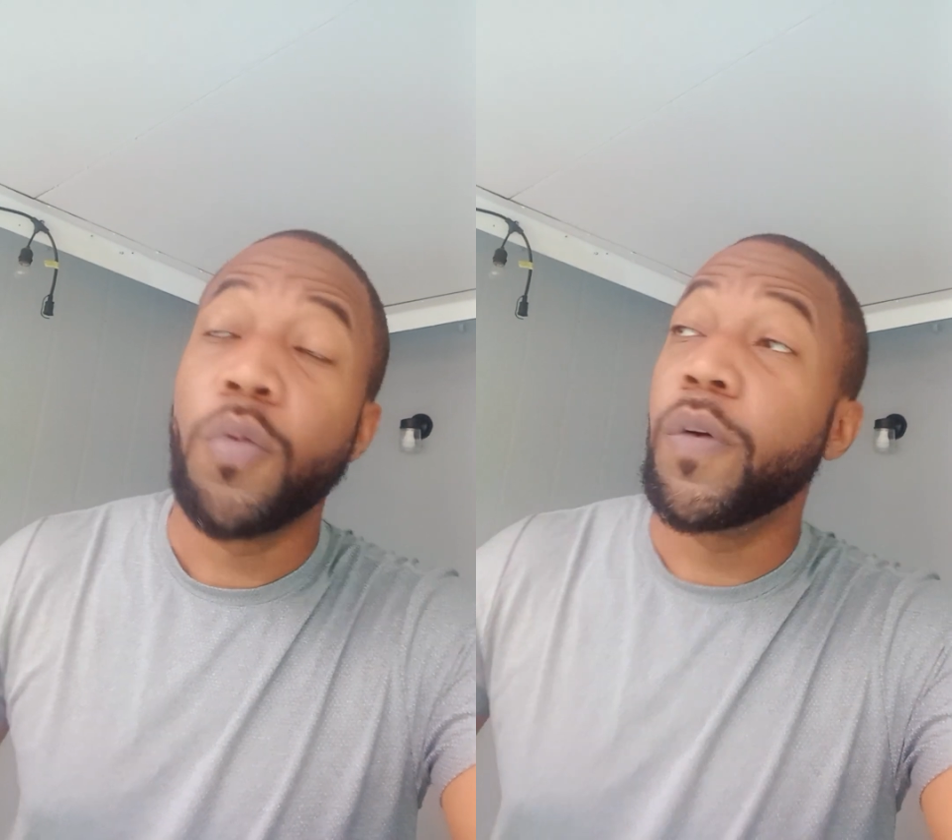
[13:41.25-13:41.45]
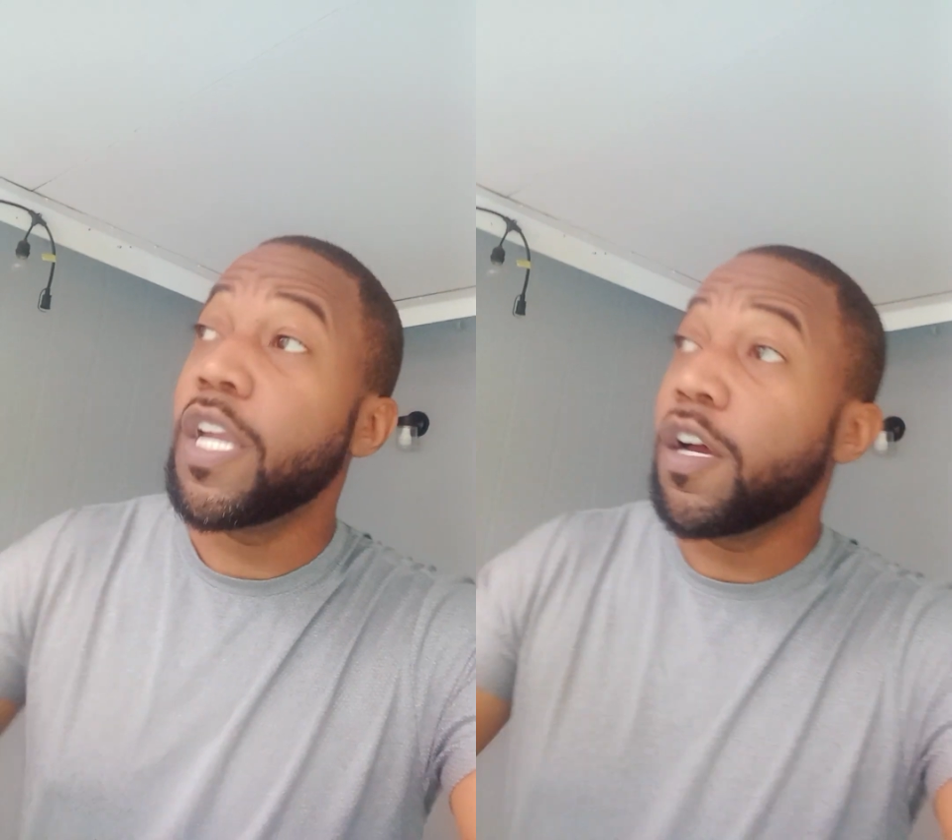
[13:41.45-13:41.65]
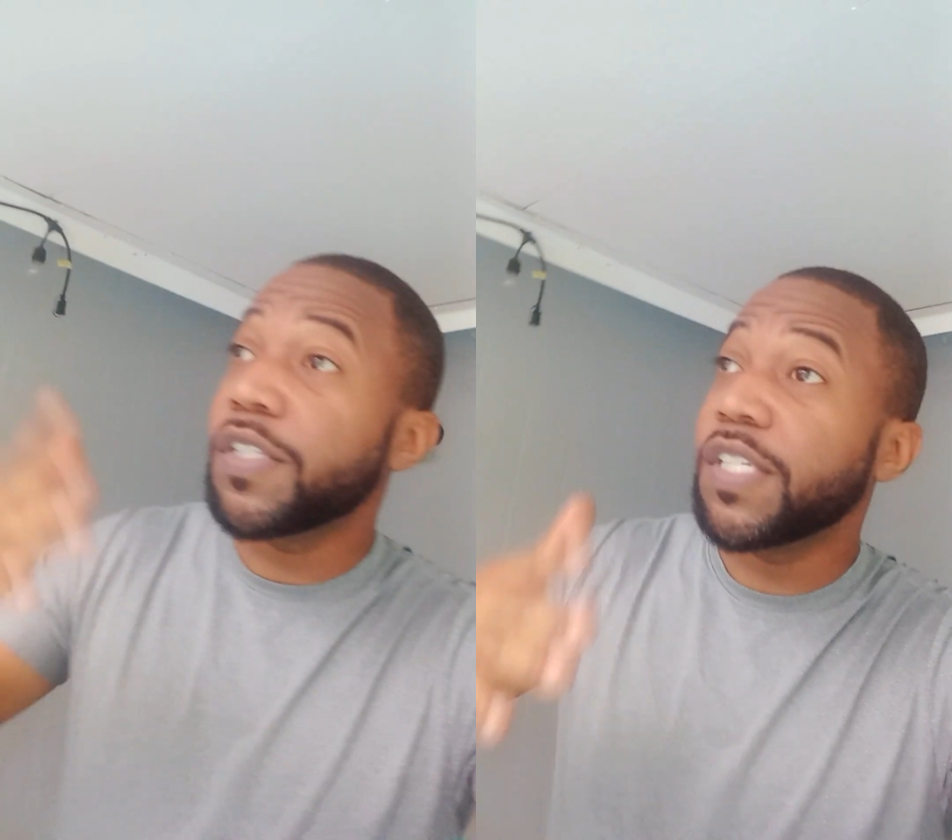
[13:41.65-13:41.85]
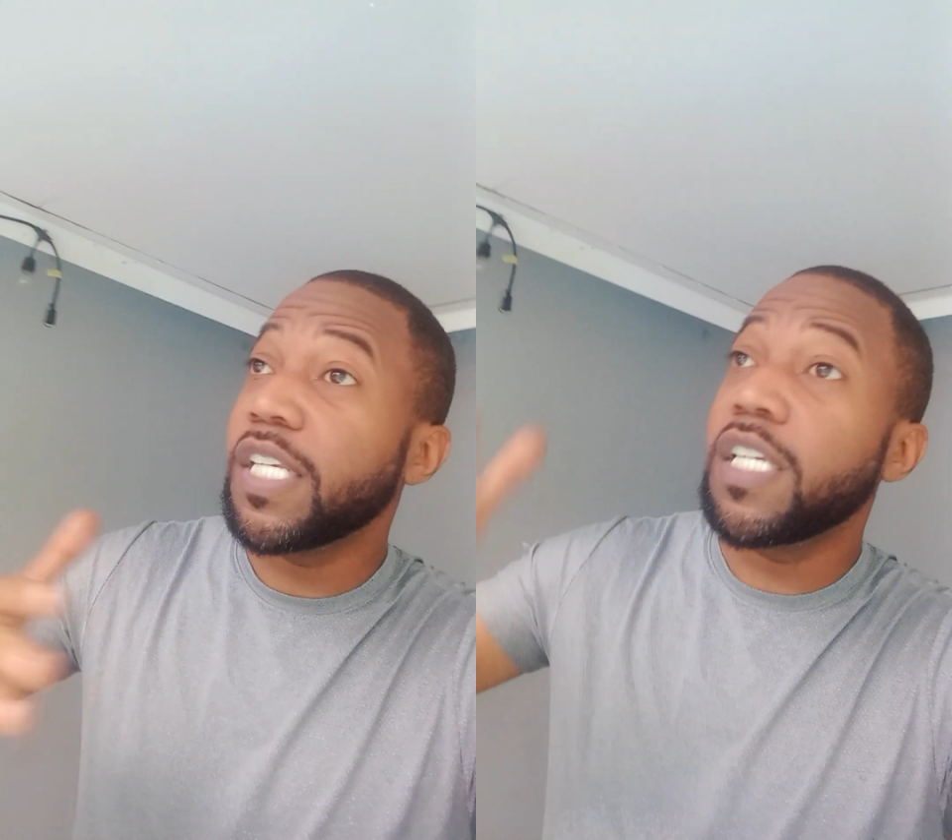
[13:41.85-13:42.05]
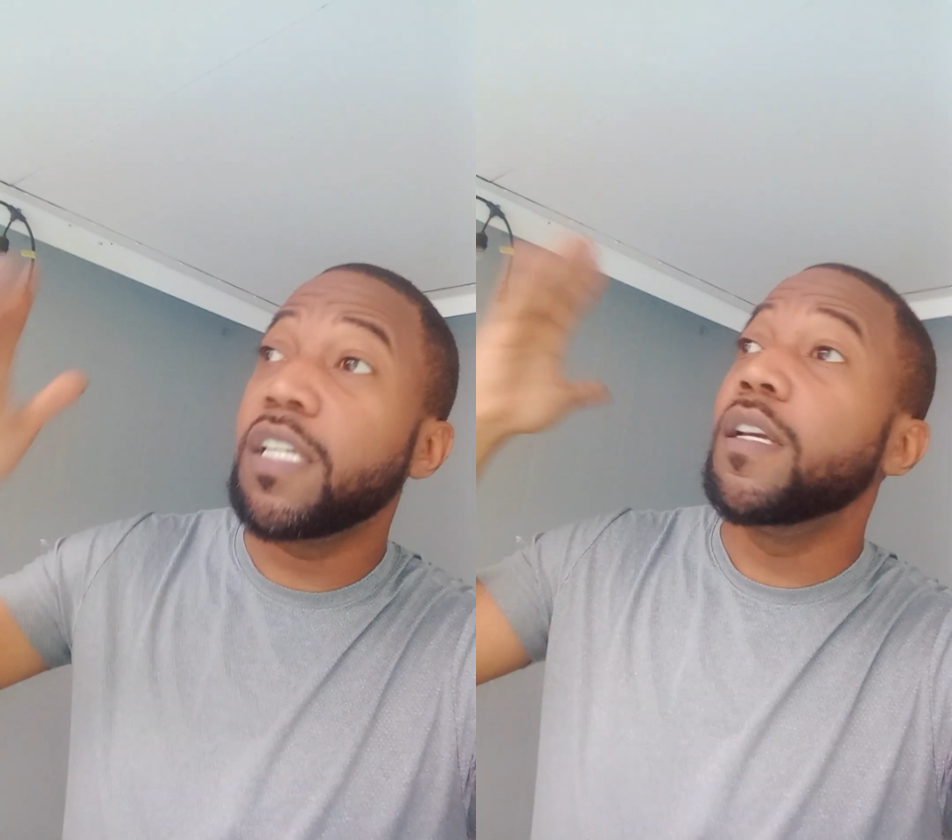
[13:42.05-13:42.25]
When y'all
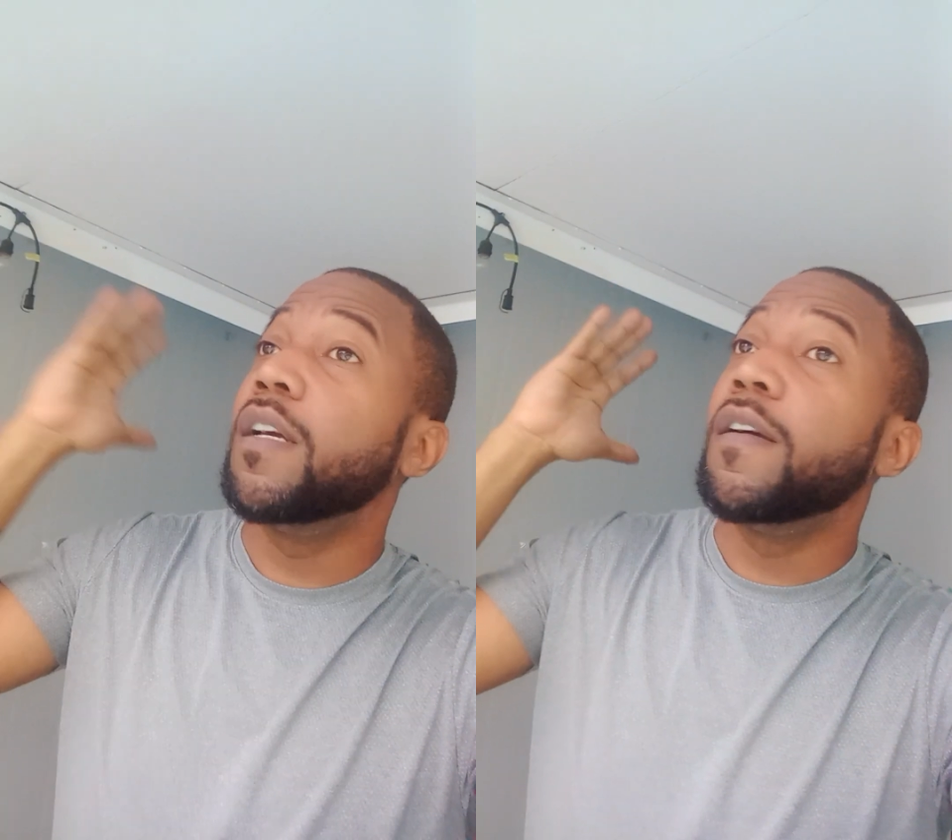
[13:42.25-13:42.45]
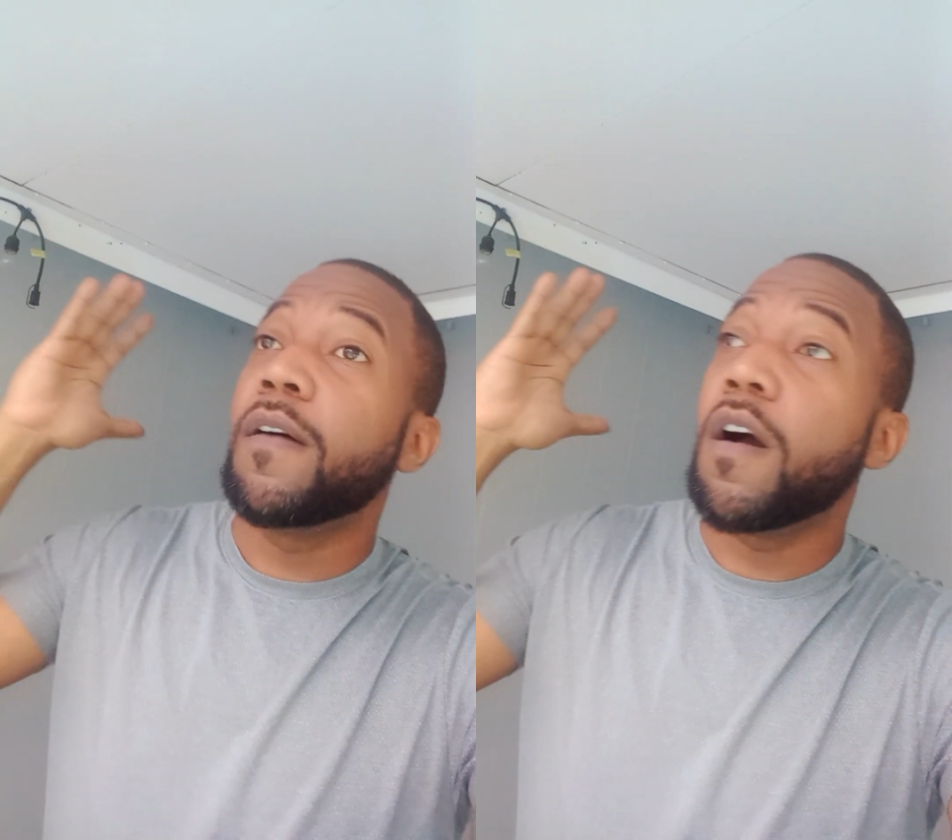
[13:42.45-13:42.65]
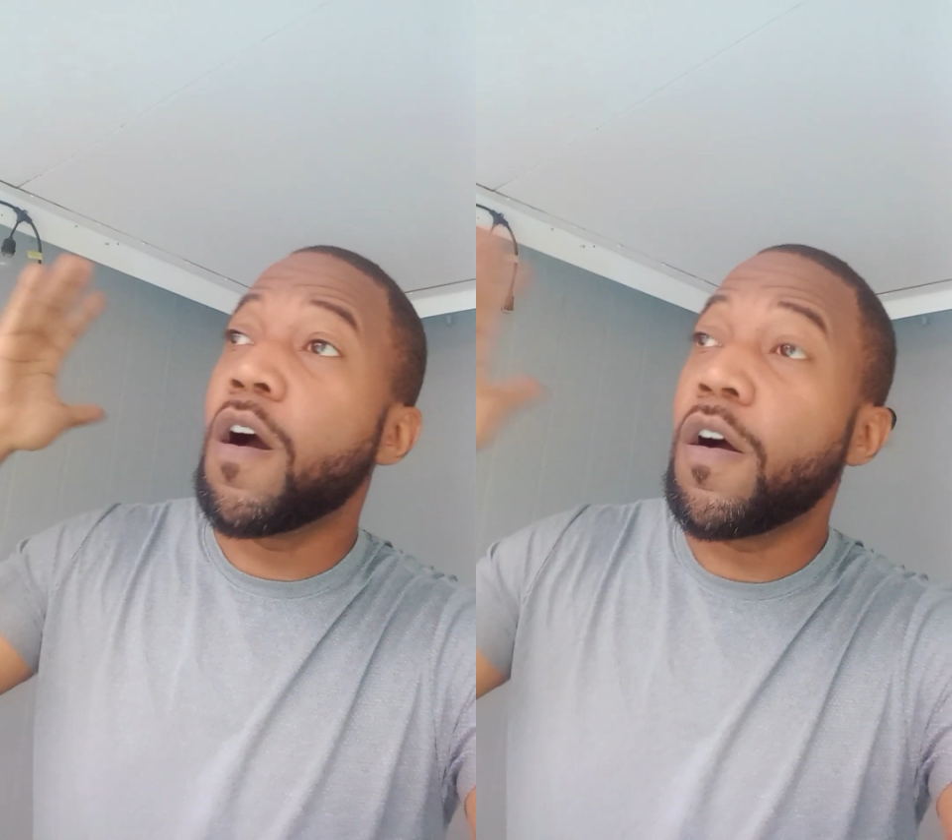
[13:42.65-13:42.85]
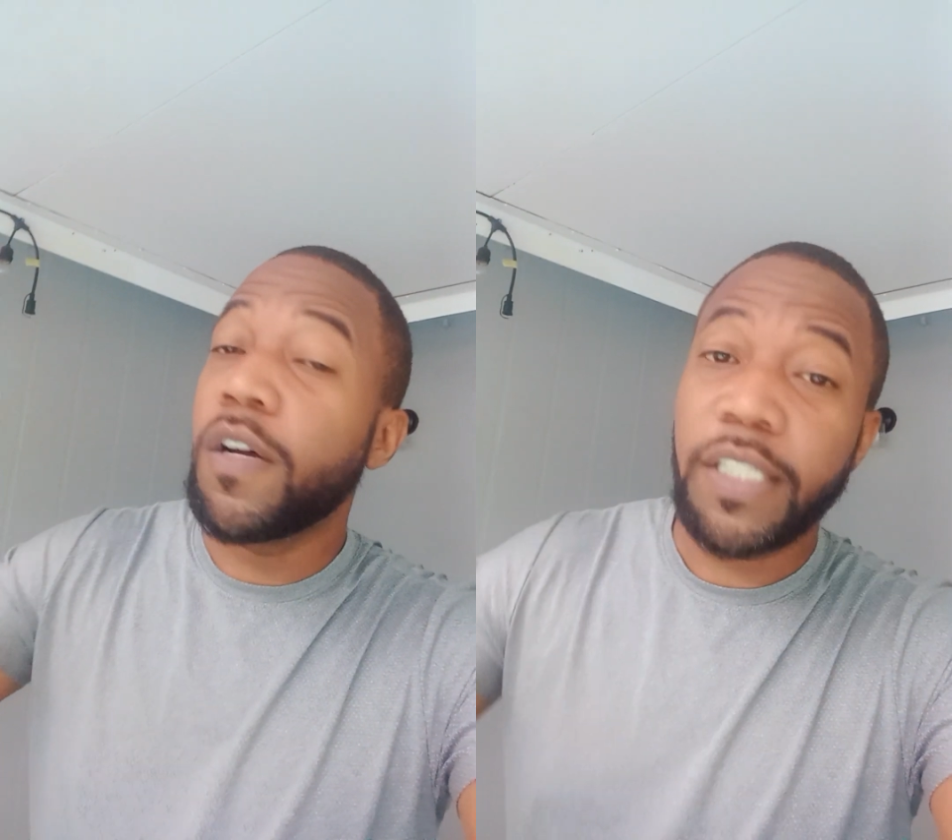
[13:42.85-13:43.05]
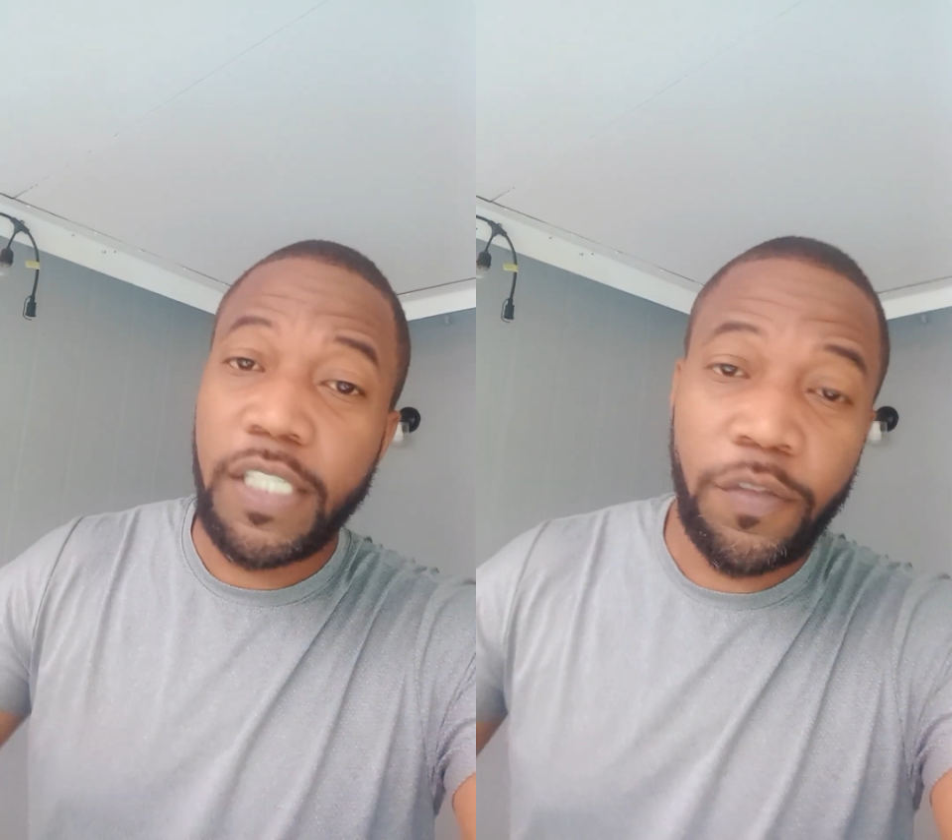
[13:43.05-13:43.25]
see
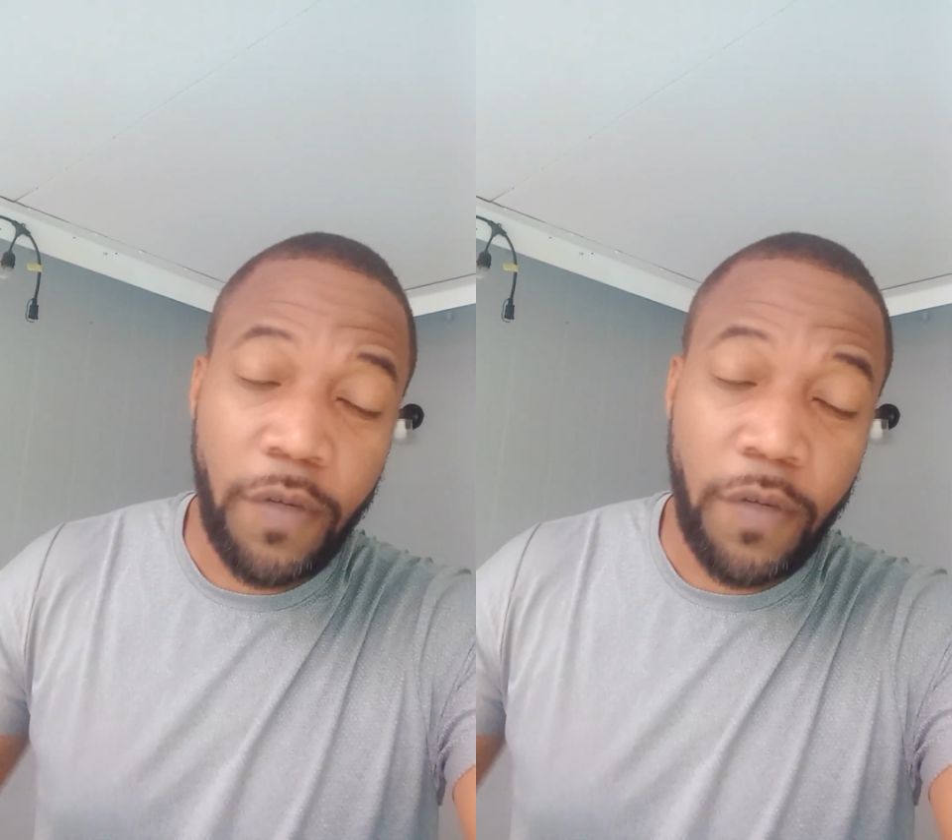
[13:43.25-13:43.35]
all these